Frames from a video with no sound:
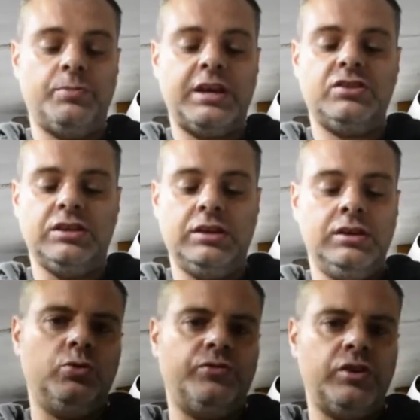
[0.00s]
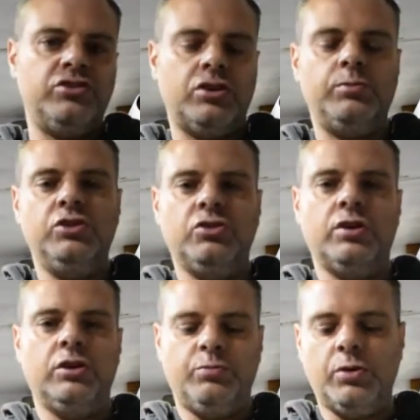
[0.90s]
about it. The first time you do it,
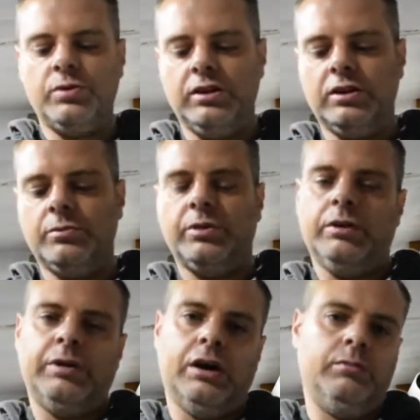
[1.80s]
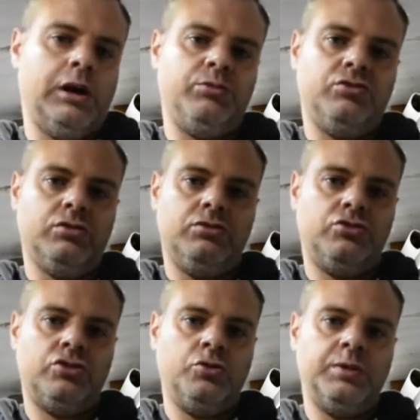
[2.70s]
it's probably going to be about up to
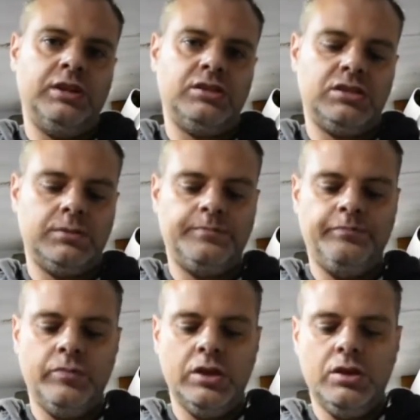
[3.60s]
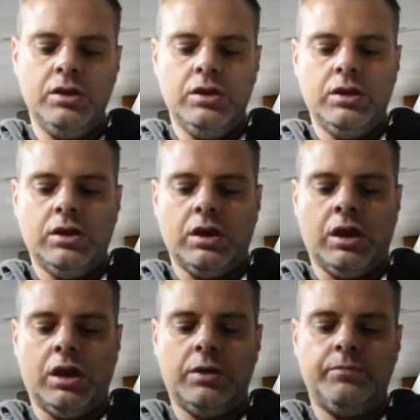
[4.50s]
two minutes.
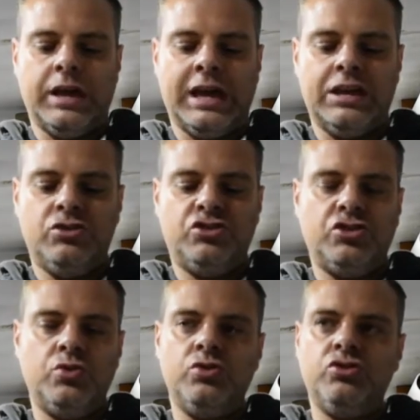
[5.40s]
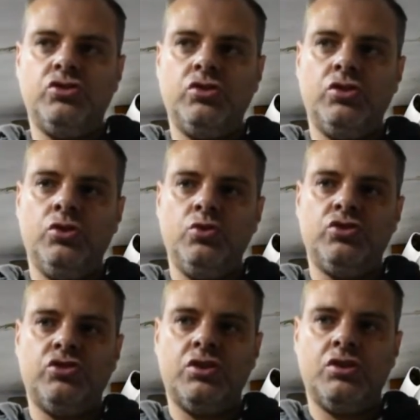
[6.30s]
Um, and as soon as you, you
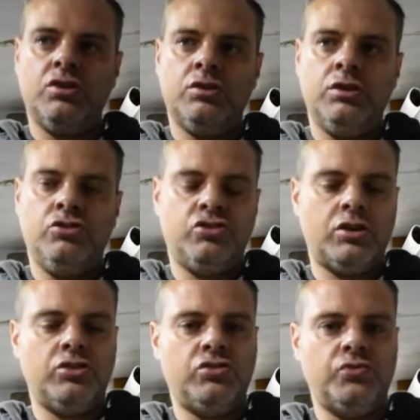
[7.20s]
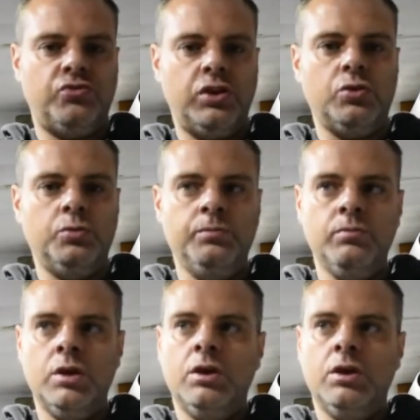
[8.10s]
start, it starts to fume,